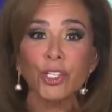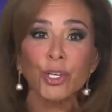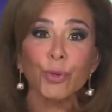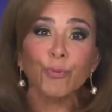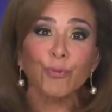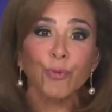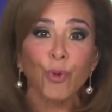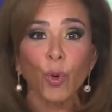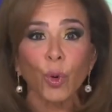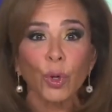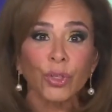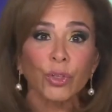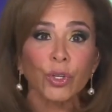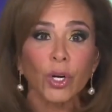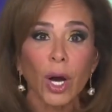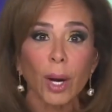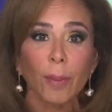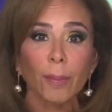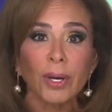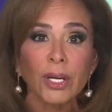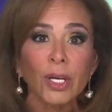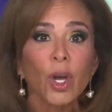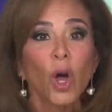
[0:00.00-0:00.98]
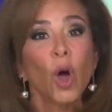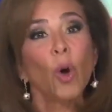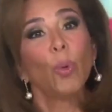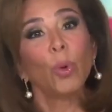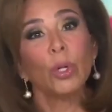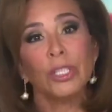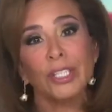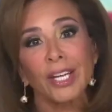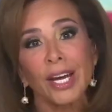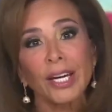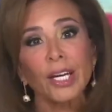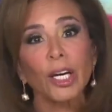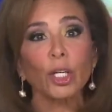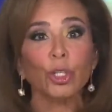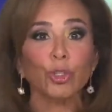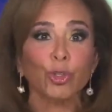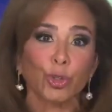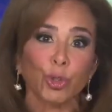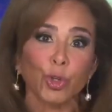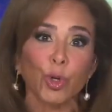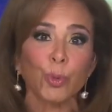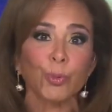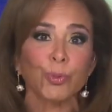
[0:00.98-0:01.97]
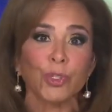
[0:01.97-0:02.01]
isn't forthcoming, we'll take our
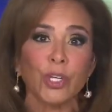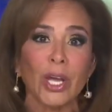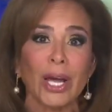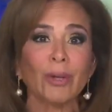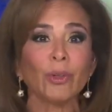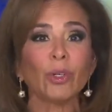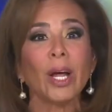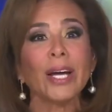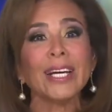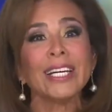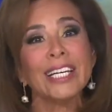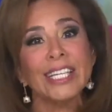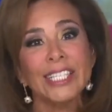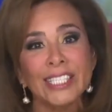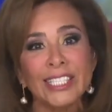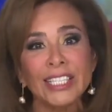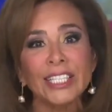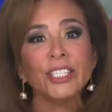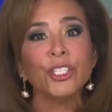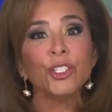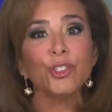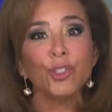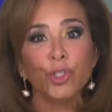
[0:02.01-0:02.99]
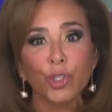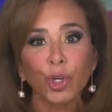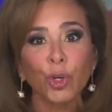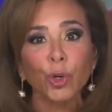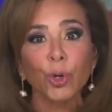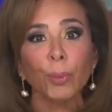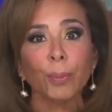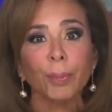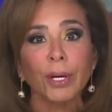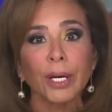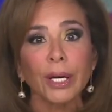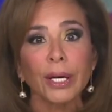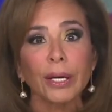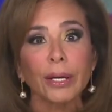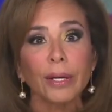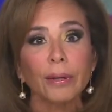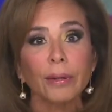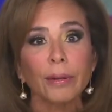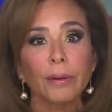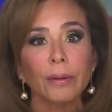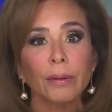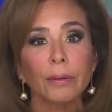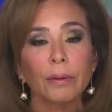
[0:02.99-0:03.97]
troops out like he did in Germany.